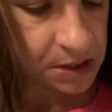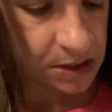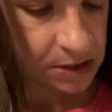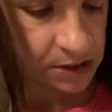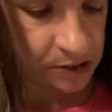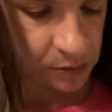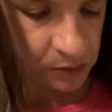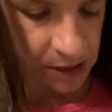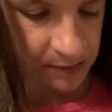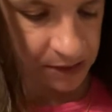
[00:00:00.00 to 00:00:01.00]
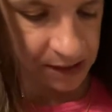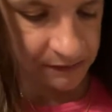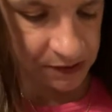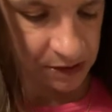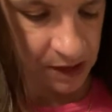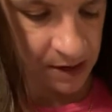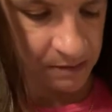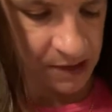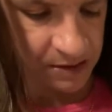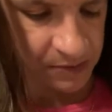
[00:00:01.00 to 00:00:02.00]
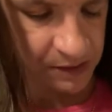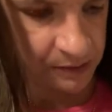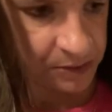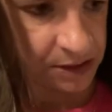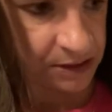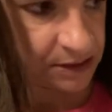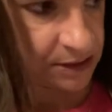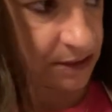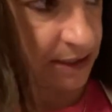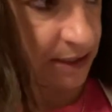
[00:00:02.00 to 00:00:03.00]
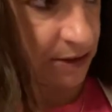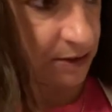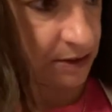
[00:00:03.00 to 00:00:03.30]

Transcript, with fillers: is, I'm going to have to go, I might be able to piece this together.